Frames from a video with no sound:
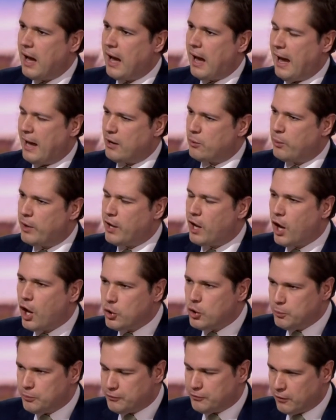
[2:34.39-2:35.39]
And we're
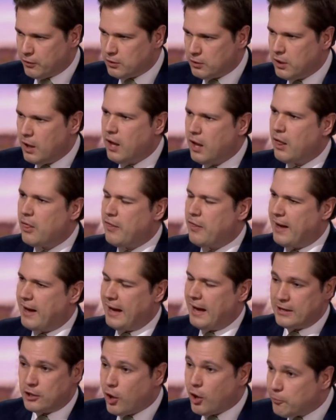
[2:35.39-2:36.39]
hopeful that
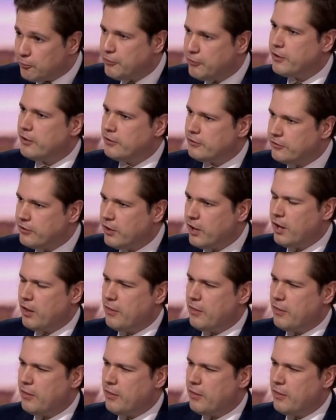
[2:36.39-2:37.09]
and confident